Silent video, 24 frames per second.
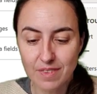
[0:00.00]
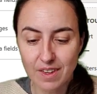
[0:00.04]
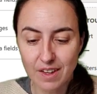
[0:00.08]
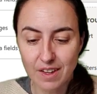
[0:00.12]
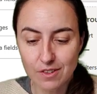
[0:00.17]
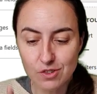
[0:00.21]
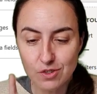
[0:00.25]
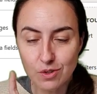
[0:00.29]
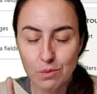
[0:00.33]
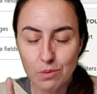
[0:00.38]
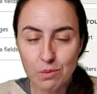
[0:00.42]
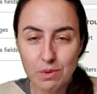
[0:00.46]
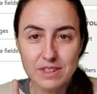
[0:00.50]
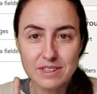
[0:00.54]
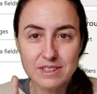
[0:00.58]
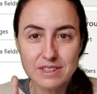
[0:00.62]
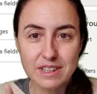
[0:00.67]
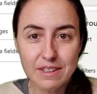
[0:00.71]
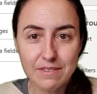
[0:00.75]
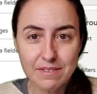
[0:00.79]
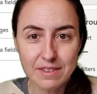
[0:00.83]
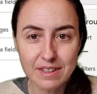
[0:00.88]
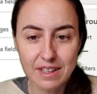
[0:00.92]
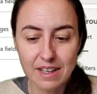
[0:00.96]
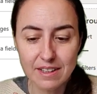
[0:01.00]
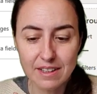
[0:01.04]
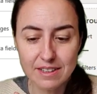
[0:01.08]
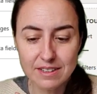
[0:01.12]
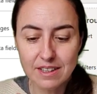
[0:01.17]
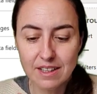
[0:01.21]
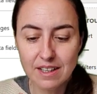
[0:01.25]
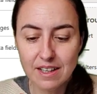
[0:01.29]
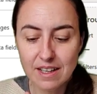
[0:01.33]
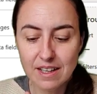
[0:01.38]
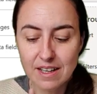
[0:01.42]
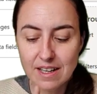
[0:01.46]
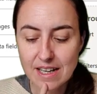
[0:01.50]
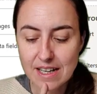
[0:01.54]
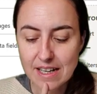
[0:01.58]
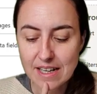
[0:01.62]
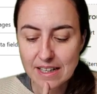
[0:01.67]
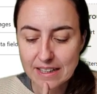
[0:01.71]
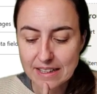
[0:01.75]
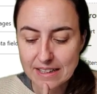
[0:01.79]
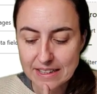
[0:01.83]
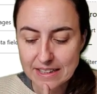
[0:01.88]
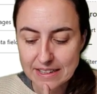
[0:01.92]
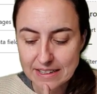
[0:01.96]
So what it's giving us
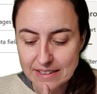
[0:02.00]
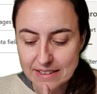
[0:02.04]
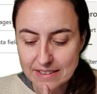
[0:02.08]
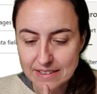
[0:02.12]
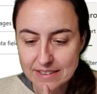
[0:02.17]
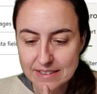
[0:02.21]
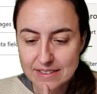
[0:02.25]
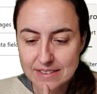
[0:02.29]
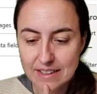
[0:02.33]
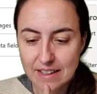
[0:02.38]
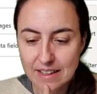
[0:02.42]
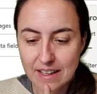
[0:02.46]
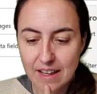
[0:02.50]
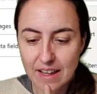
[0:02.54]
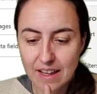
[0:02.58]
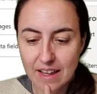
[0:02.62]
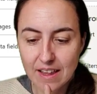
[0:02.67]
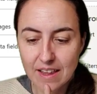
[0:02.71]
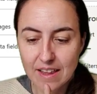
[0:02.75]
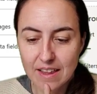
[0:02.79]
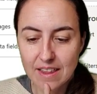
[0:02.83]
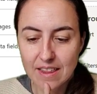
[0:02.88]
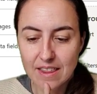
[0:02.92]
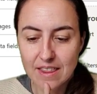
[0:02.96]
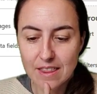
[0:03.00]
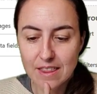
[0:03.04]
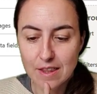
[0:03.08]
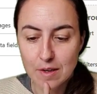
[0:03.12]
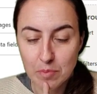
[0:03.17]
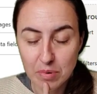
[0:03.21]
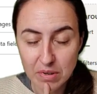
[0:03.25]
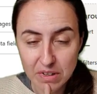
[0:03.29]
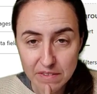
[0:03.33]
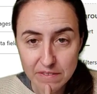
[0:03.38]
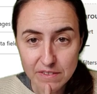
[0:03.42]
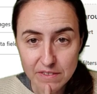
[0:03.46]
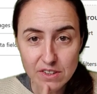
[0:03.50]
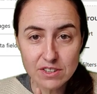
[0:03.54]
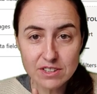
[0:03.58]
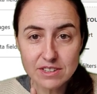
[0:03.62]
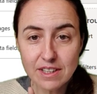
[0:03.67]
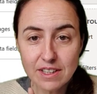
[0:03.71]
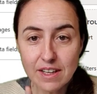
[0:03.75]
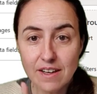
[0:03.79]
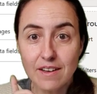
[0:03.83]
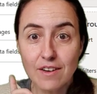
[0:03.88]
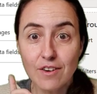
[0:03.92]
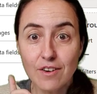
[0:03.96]
is the previous
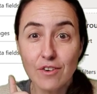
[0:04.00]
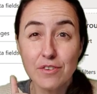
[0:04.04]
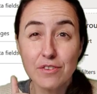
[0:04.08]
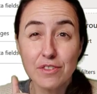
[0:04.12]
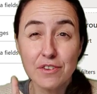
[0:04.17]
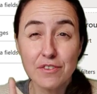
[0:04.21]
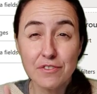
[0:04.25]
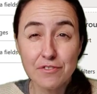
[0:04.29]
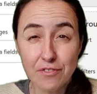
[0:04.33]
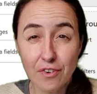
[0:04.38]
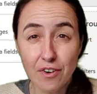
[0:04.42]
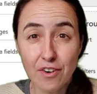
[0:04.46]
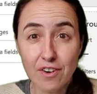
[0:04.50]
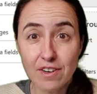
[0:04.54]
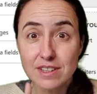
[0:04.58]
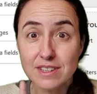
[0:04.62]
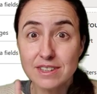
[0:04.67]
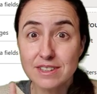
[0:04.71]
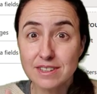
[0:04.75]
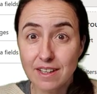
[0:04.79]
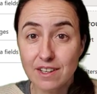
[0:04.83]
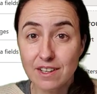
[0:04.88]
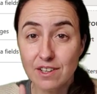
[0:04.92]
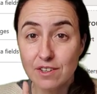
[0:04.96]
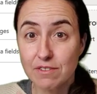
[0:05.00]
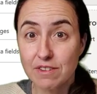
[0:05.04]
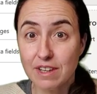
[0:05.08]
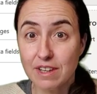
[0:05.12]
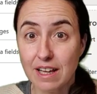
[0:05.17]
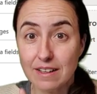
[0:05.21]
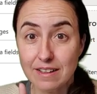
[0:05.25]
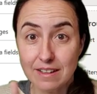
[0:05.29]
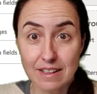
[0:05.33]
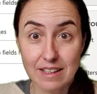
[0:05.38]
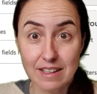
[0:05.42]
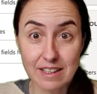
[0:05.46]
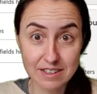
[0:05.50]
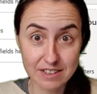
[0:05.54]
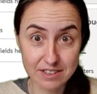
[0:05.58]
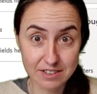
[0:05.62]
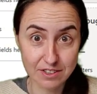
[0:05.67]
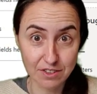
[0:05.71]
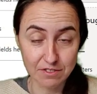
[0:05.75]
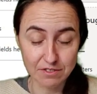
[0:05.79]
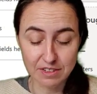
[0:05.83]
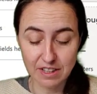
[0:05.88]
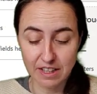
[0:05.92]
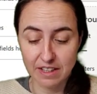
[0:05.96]
day of the first day of that list
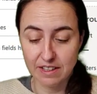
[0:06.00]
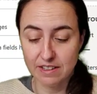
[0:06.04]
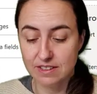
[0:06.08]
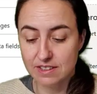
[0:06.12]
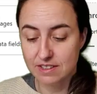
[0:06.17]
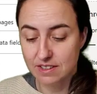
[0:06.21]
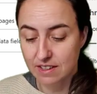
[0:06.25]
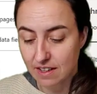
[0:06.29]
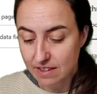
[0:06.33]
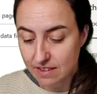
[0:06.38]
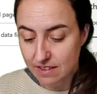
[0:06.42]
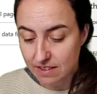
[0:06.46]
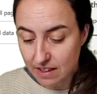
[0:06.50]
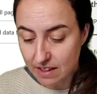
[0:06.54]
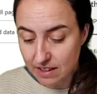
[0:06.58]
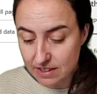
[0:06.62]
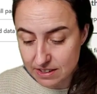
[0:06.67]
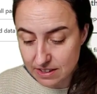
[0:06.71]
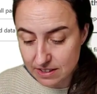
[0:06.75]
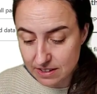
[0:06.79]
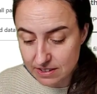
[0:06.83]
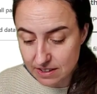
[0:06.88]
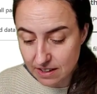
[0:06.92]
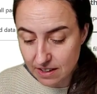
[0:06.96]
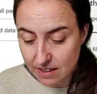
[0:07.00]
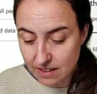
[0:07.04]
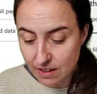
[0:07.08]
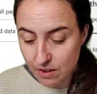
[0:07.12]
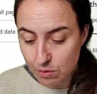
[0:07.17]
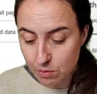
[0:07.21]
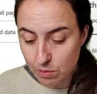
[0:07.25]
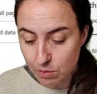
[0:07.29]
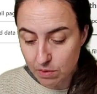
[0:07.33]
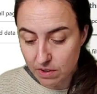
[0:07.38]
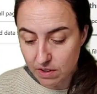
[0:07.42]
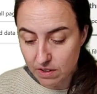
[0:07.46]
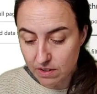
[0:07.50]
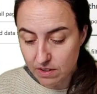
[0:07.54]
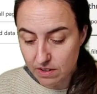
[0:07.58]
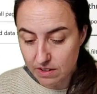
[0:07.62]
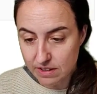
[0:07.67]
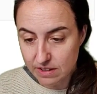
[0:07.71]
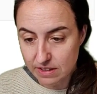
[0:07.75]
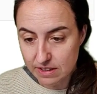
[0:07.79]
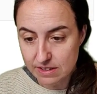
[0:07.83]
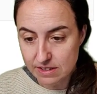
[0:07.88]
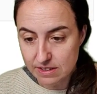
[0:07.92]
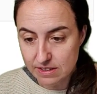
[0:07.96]
of dates. And that's exactly what
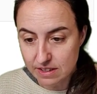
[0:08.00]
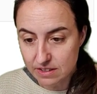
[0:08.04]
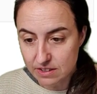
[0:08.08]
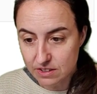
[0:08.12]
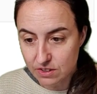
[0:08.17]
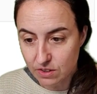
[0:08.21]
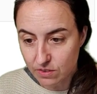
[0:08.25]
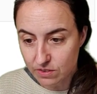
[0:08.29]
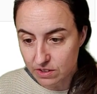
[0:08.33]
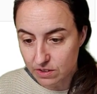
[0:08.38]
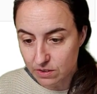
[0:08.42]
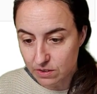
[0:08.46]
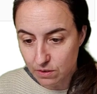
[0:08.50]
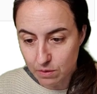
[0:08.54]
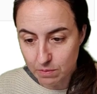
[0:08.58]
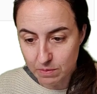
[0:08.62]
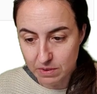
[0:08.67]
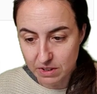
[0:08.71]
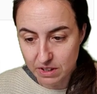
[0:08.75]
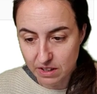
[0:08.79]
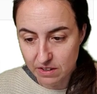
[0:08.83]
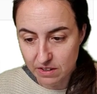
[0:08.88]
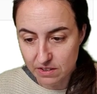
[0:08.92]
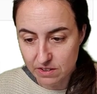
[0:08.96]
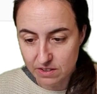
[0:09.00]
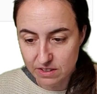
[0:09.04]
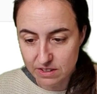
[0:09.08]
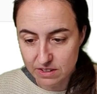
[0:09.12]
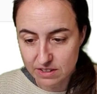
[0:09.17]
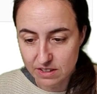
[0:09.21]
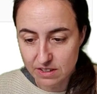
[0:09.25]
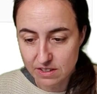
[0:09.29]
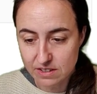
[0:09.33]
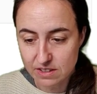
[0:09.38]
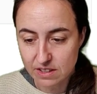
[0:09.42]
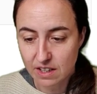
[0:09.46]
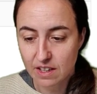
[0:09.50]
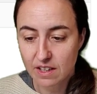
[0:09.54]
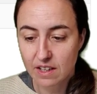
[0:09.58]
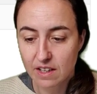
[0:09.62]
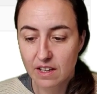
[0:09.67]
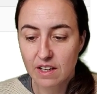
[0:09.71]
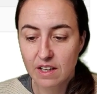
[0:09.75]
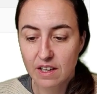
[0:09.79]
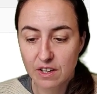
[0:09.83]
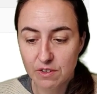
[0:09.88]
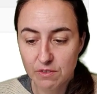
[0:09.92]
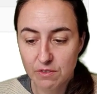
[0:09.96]
it says on the documentation. It says,
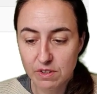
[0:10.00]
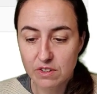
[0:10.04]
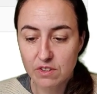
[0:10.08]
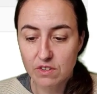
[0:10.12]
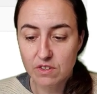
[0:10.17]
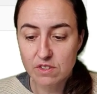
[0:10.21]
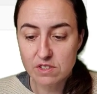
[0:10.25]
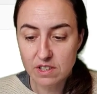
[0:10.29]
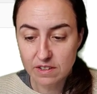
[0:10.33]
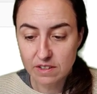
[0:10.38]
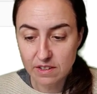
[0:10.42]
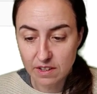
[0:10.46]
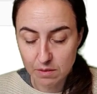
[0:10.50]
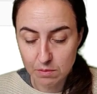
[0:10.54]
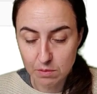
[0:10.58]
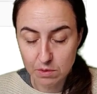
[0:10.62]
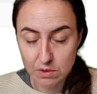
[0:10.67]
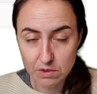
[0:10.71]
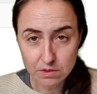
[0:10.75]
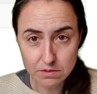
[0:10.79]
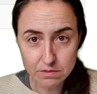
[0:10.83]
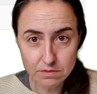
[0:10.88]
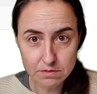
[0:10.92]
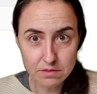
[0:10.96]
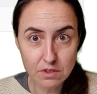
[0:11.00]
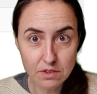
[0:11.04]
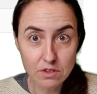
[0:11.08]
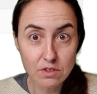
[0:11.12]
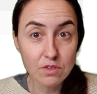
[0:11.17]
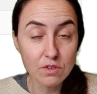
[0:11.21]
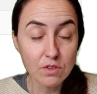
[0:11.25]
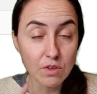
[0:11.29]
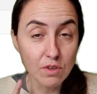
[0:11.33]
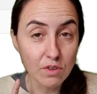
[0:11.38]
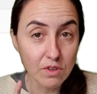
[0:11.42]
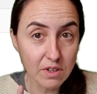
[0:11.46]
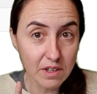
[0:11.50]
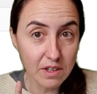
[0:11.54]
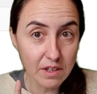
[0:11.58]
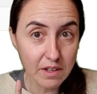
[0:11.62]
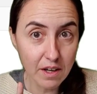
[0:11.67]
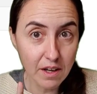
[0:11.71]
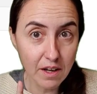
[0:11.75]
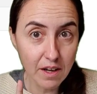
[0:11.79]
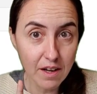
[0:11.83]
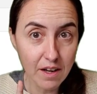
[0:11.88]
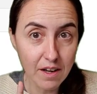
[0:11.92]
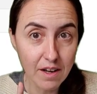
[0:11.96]
it returns a table not
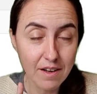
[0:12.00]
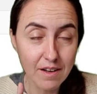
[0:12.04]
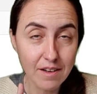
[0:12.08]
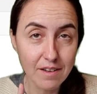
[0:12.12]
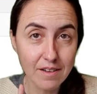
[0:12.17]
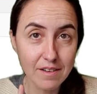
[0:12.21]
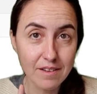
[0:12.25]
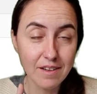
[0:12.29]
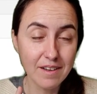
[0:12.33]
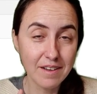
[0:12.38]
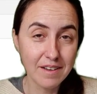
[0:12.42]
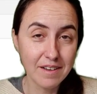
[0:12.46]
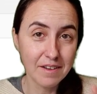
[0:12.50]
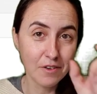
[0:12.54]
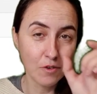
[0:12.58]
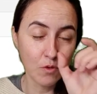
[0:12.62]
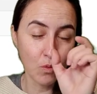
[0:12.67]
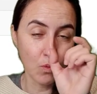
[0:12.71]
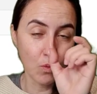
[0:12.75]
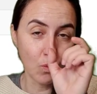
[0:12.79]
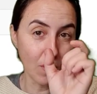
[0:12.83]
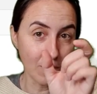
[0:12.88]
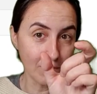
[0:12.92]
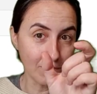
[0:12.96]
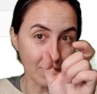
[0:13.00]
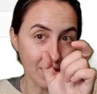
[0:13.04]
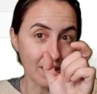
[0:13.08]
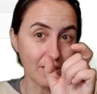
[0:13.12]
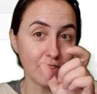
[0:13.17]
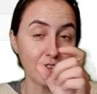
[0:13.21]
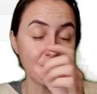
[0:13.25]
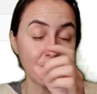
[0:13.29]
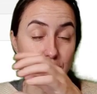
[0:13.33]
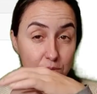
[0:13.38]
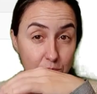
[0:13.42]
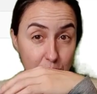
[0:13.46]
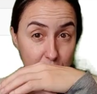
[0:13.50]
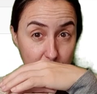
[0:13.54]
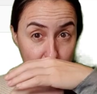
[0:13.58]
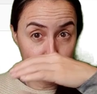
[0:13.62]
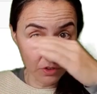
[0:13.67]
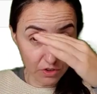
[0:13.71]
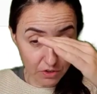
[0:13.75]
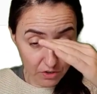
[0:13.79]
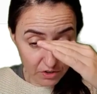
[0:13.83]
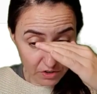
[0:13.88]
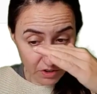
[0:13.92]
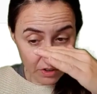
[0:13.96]
a one value. It
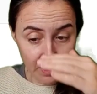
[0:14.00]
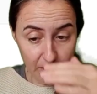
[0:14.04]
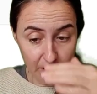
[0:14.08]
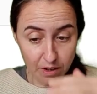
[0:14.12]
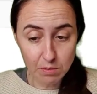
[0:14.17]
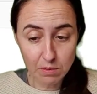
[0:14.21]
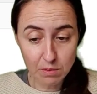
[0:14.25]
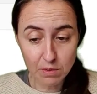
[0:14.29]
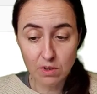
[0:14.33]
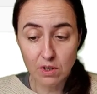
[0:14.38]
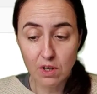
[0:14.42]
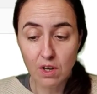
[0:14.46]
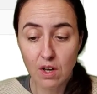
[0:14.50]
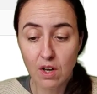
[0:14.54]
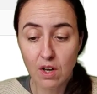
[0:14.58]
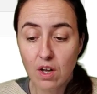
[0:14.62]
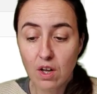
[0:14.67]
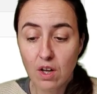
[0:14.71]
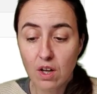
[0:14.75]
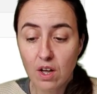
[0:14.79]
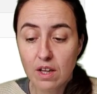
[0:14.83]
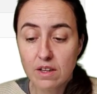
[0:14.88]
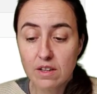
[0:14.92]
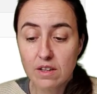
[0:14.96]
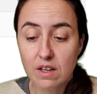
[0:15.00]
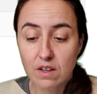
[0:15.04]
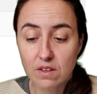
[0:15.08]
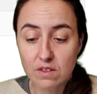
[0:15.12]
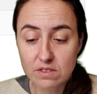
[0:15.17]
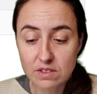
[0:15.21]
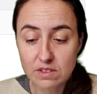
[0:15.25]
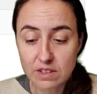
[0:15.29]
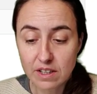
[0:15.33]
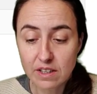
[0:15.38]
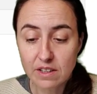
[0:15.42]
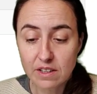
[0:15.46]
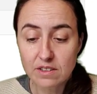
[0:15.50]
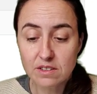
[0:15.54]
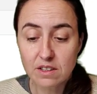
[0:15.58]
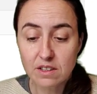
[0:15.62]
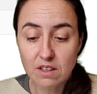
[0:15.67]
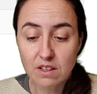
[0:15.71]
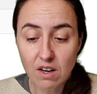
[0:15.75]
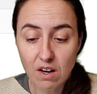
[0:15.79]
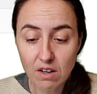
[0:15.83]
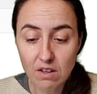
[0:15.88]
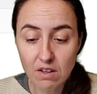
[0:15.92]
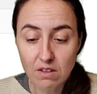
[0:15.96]
returns a table that contains a
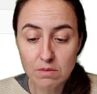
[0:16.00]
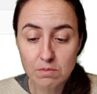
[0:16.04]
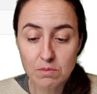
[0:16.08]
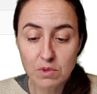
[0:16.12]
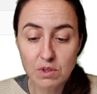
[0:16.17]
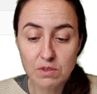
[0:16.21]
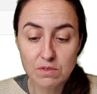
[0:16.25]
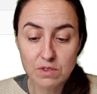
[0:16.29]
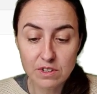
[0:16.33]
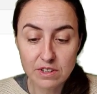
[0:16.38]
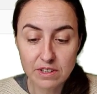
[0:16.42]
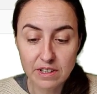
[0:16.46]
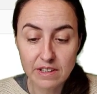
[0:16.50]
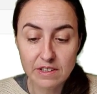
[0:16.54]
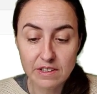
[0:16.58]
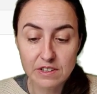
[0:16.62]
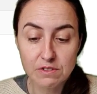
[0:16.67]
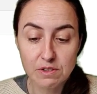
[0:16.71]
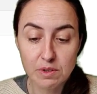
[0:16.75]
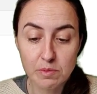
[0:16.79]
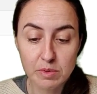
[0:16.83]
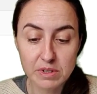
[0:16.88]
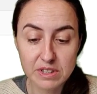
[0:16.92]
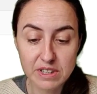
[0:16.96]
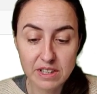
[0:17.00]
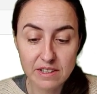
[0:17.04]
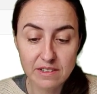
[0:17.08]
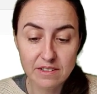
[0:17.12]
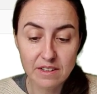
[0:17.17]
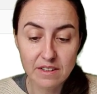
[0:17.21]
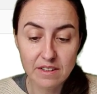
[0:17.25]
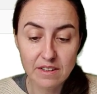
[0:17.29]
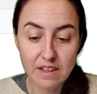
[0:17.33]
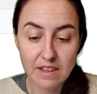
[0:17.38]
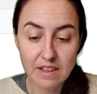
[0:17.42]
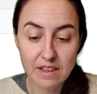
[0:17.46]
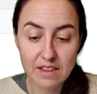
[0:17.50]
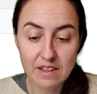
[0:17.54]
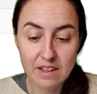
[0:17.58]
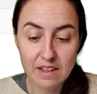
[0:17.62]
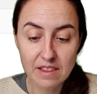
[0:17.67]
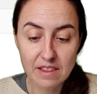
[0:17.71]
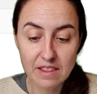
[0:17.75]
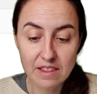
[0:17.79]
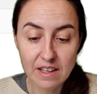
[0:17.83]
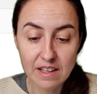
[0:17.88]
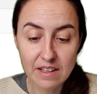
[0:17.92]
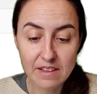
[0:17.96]
column of all dates representing the
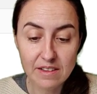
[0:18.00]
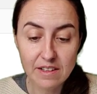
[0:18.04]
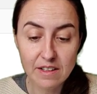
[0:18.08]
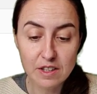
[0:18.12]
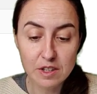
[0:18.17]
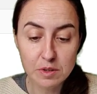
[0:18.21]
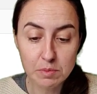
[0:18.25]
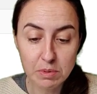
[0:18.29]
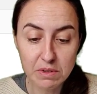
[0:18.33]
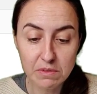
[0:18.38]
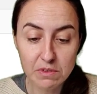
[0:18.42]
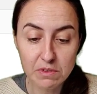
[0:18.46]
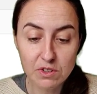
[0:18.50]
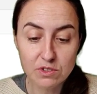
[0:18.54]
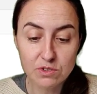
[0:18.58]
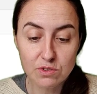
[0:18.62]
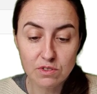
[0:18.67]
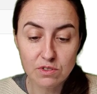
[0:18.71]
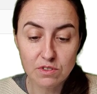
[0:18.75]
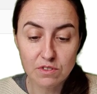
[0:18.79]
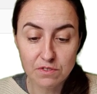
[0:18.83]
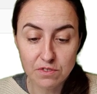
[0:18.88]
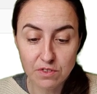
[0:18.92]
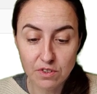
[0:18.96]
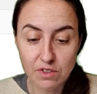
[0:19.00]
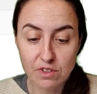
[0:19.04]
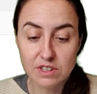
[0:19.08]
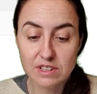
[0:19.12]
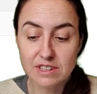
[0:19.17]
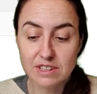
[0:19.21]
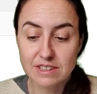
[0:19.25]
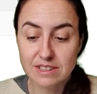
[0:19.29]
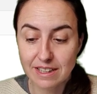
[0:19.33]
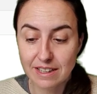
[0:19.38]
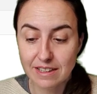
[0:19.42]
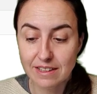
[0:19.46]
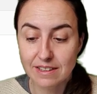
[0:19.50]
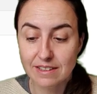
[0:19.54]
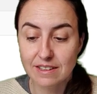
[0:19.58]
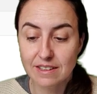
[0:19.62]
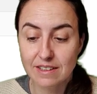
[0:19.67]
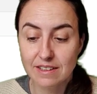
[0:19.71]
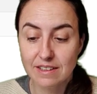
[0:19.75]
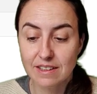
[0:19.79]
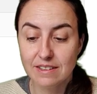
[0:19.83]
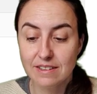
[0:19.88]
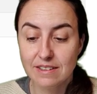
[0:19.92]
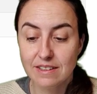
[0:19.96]
date that is previous to the first date
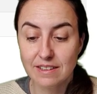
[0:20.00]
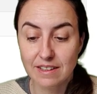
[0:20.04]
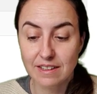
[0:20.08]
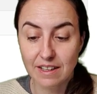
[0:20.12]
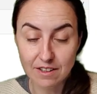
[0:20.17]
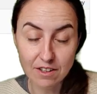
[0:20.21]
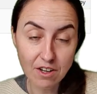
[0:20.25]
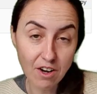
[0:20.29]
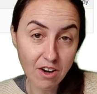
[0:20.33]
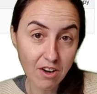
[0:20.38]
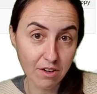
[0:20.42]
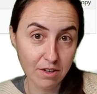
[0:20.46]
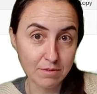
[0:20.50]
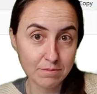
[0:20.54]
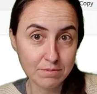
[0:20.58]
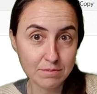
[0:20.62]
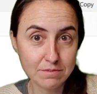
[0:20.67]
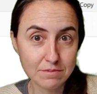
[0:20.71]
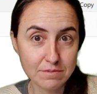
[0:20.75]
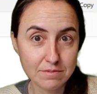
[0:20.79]
in the date column.